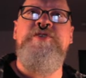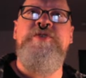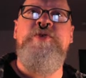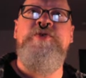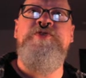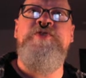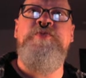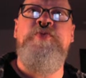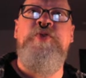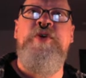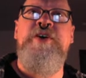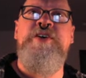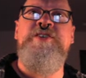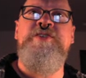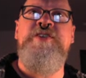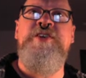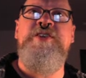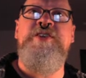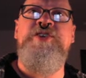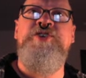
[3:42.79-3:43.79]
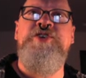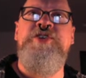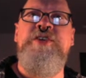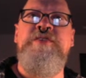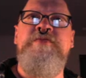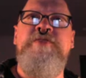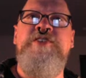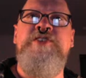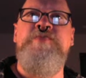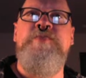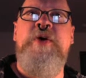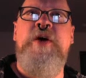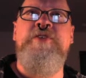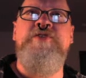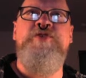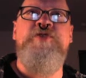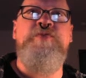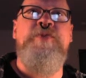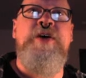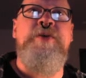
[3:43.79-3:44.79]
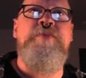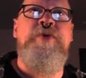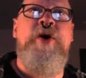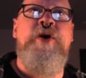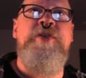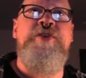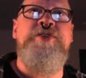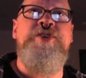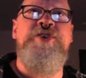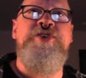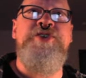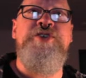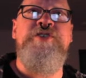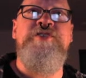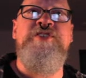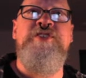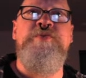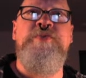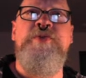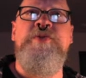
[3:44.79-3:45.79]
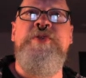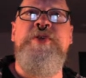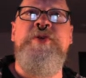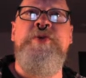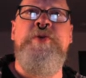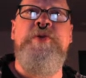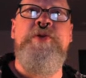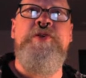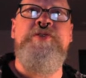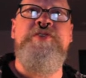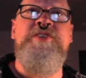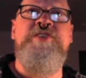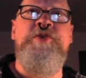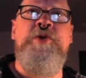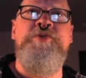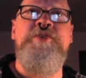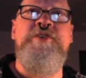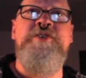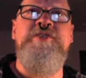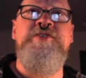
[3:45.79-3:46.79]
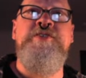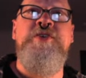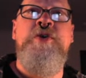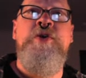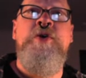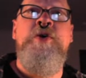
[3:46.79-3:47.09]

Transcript: no surprise the initiative is sponsored by politicians and political consultants